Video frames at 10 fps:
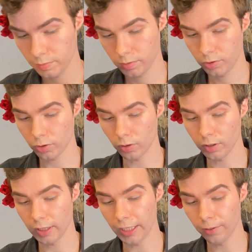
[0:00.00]

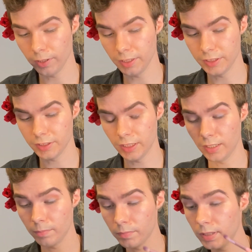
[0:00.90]
start layering this
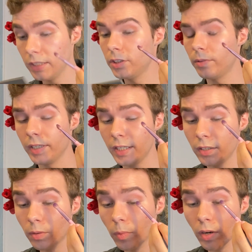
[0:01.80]
up until I get
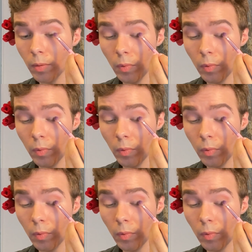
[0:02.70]
it to where I